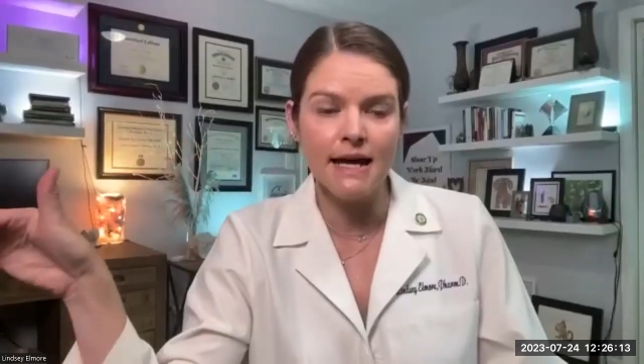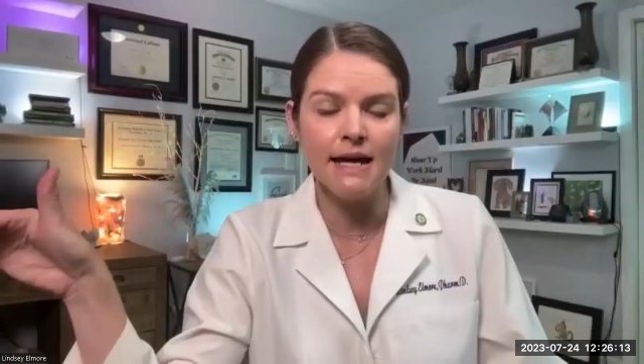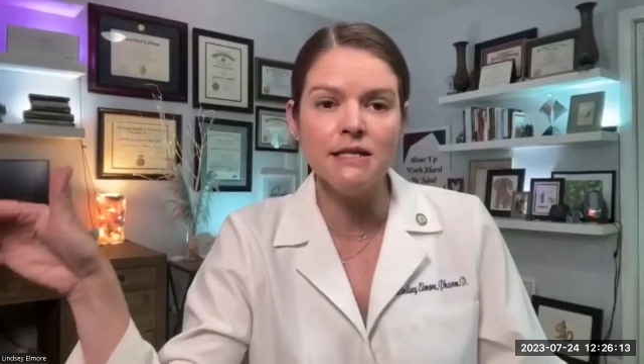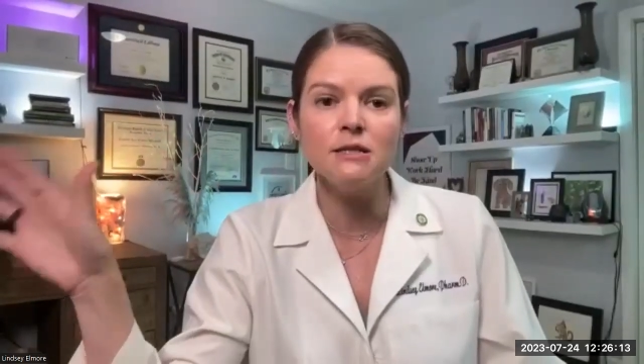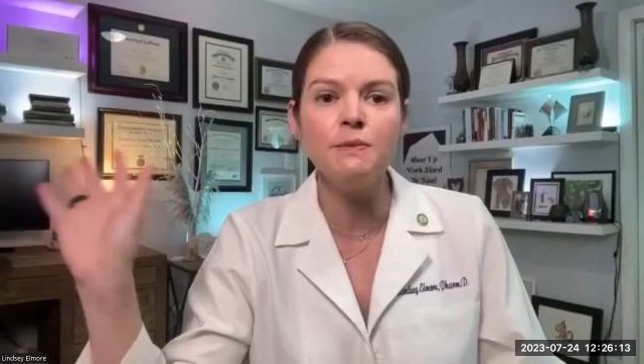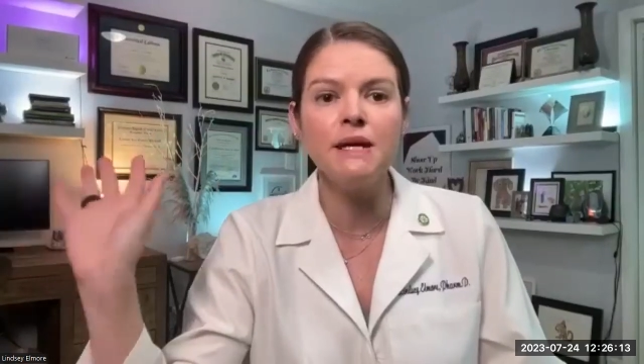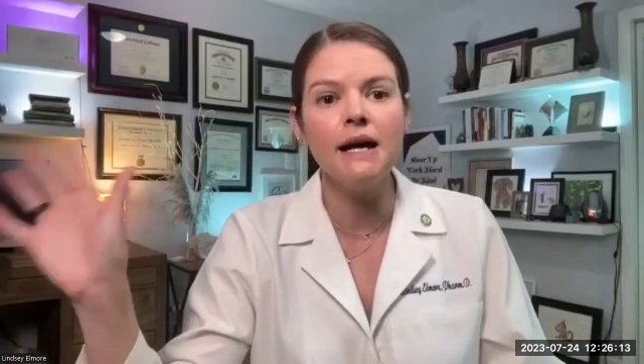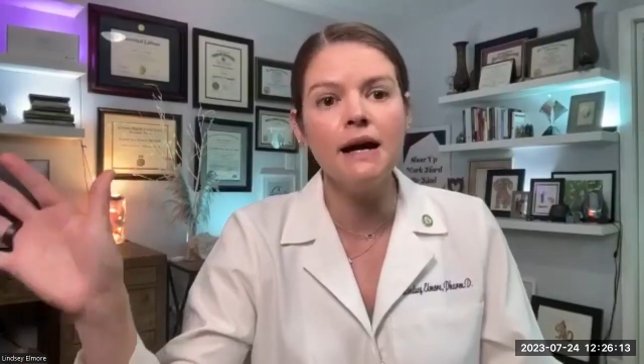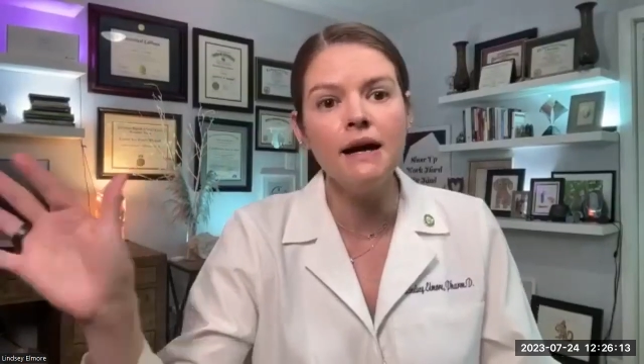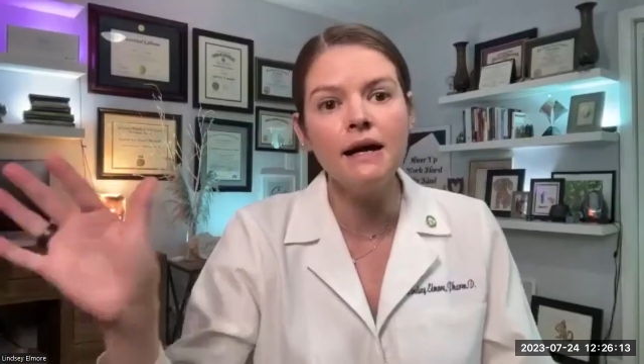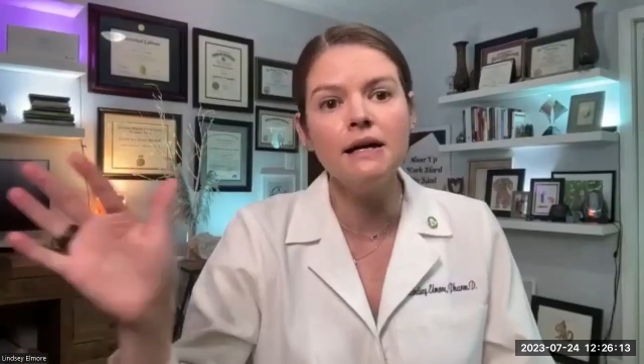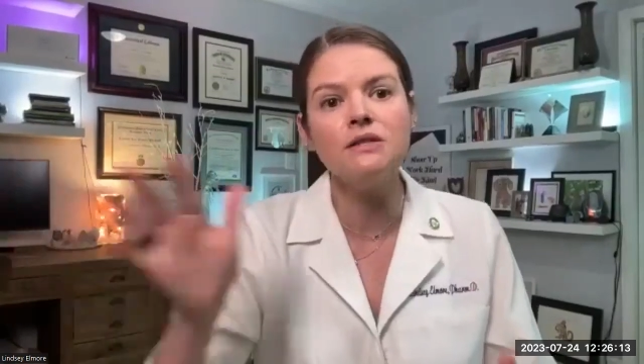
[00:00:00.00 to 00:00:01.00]
And it's
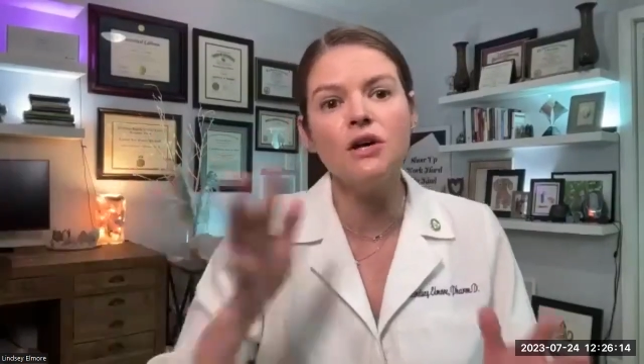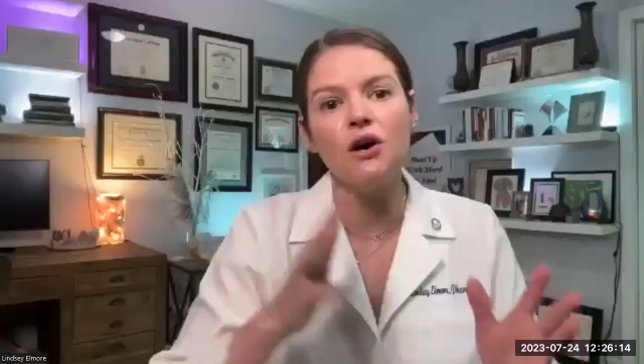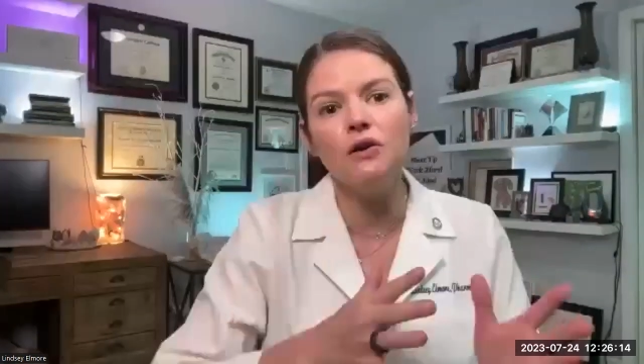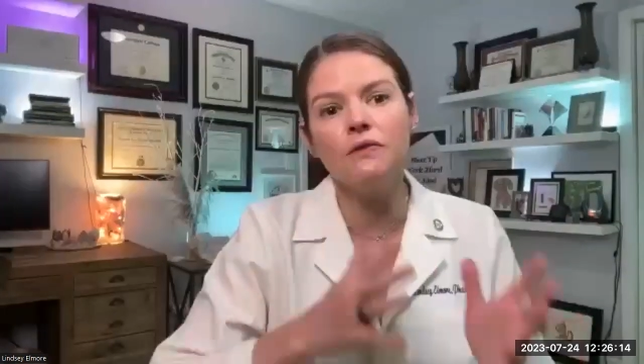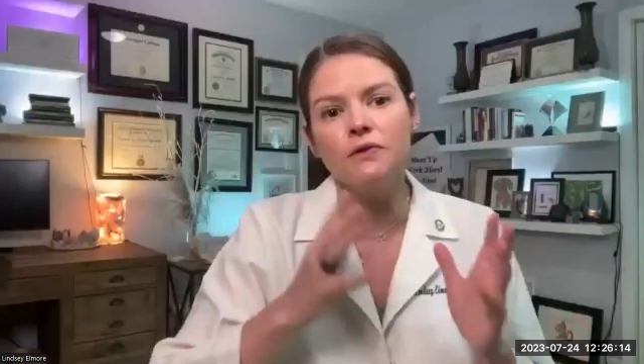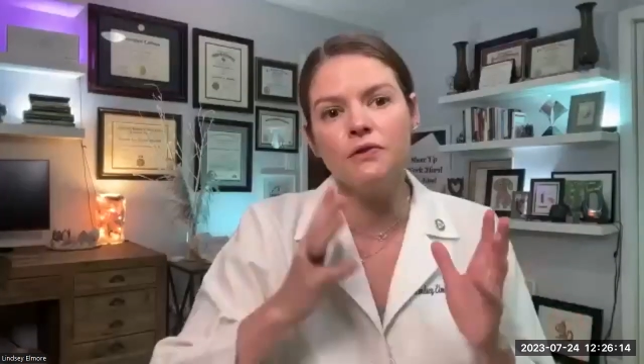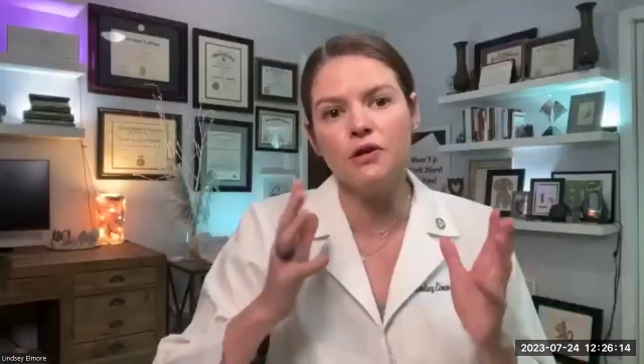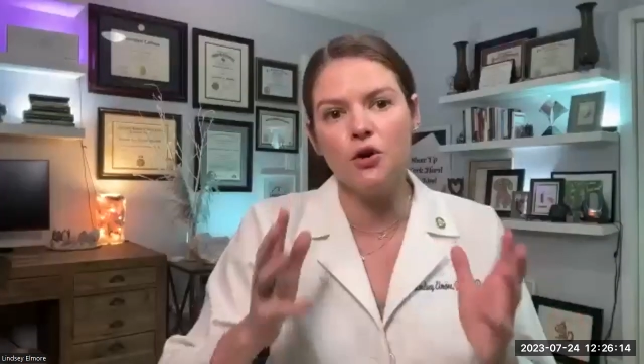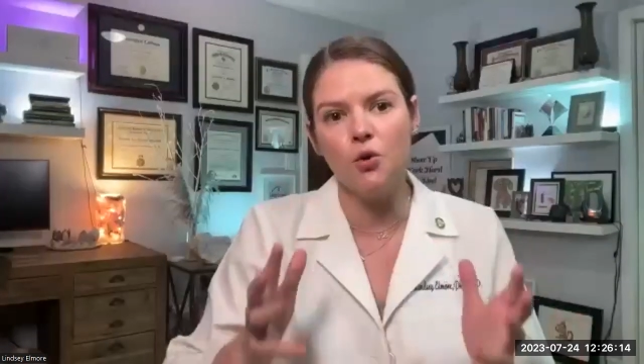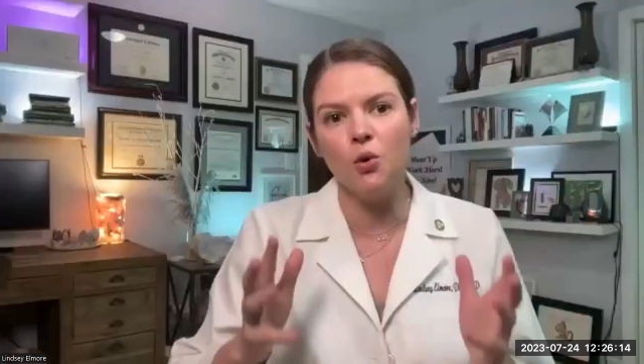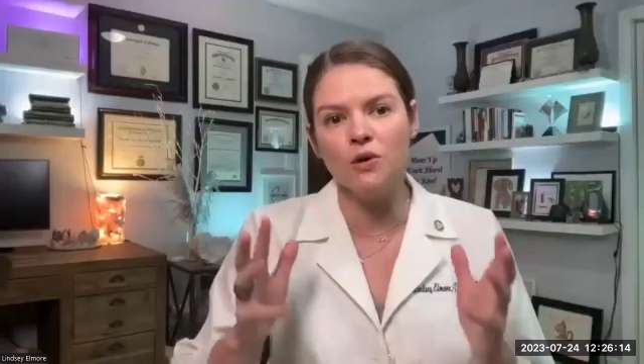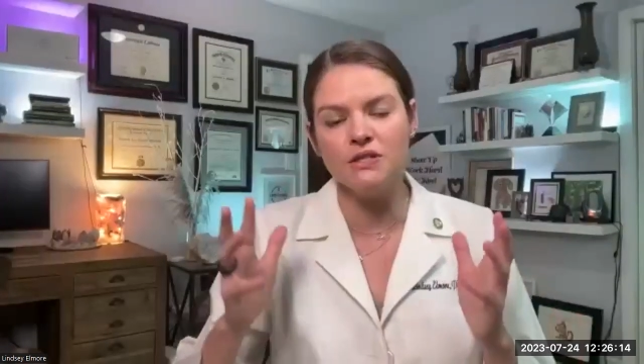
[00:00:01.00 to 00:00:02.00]
because over the
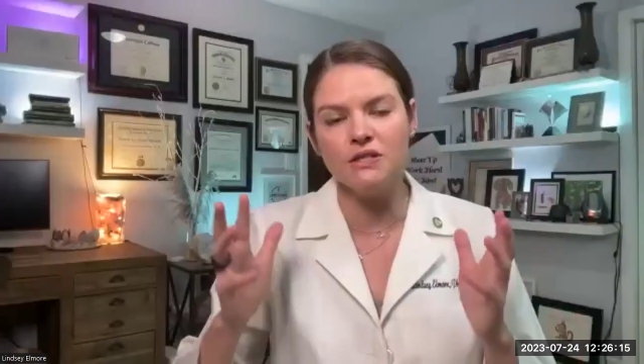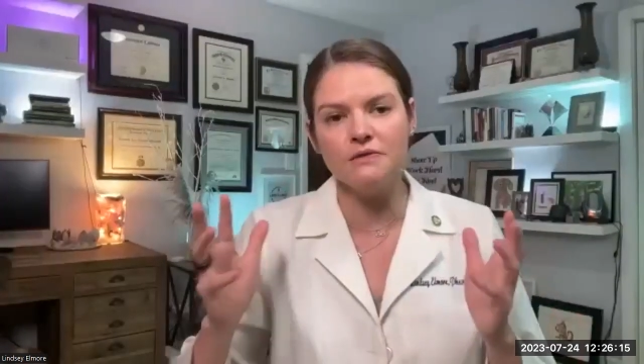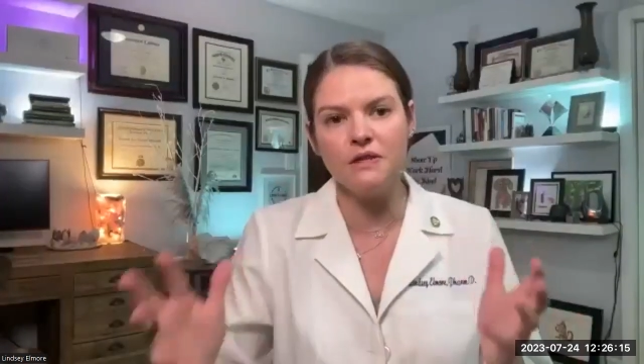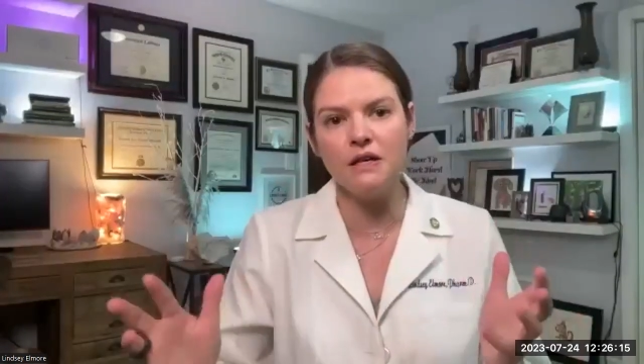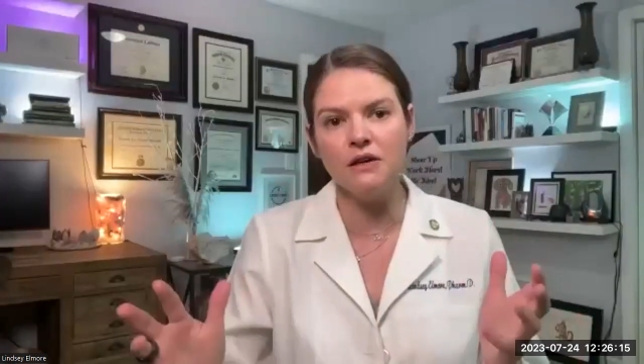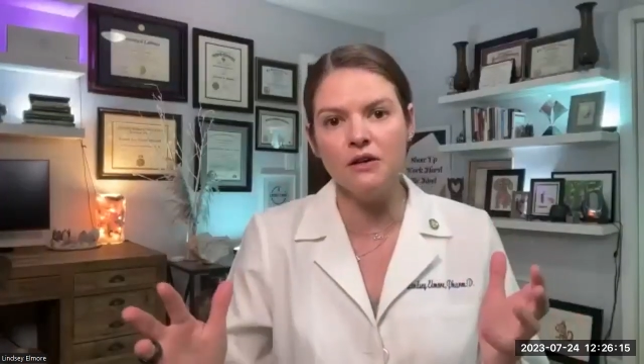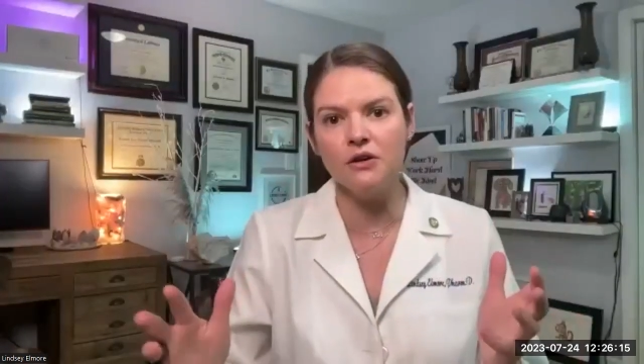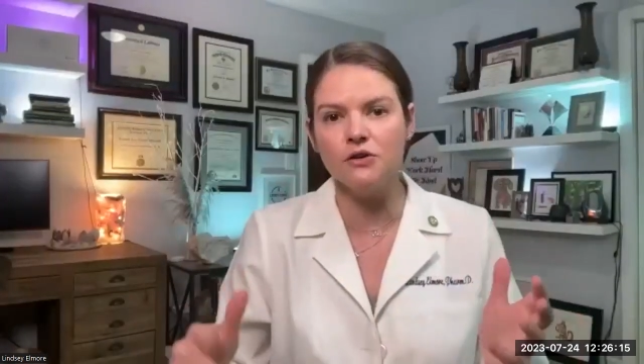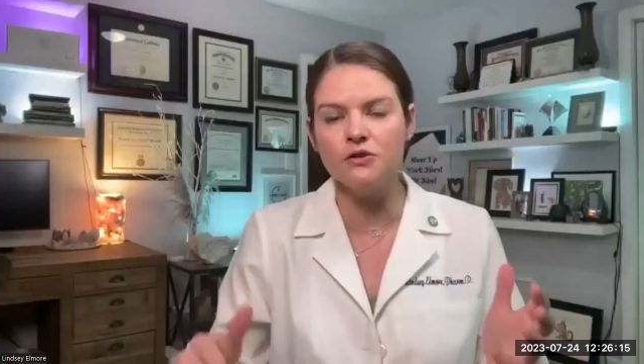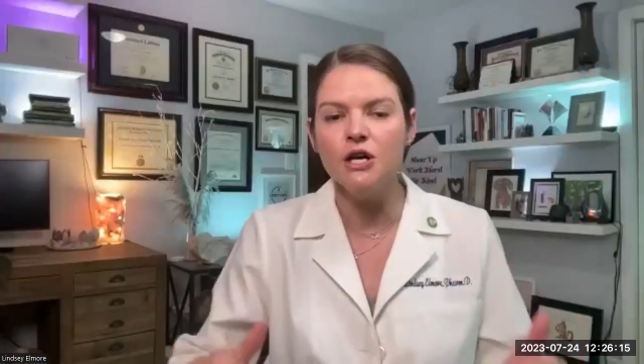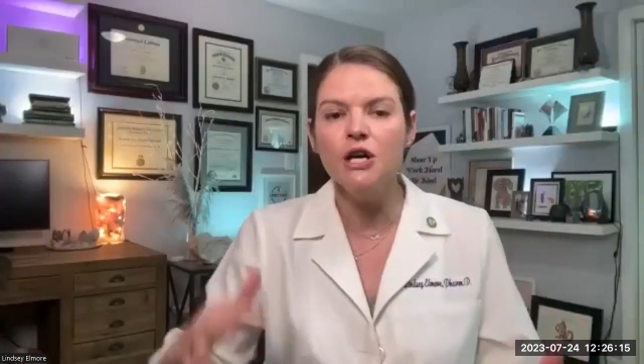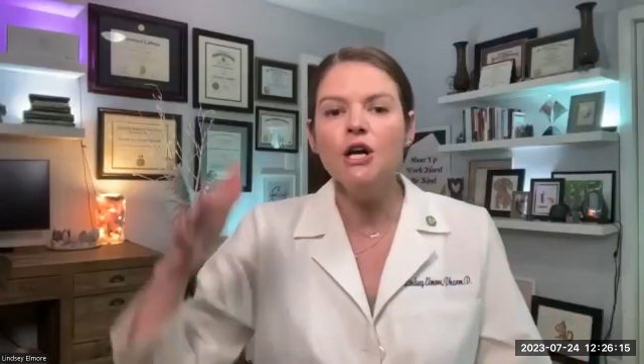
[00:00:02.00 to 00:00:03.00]
course of
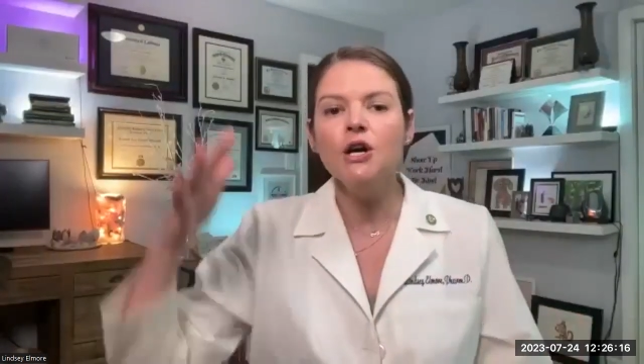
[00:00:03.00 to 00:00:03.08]
years,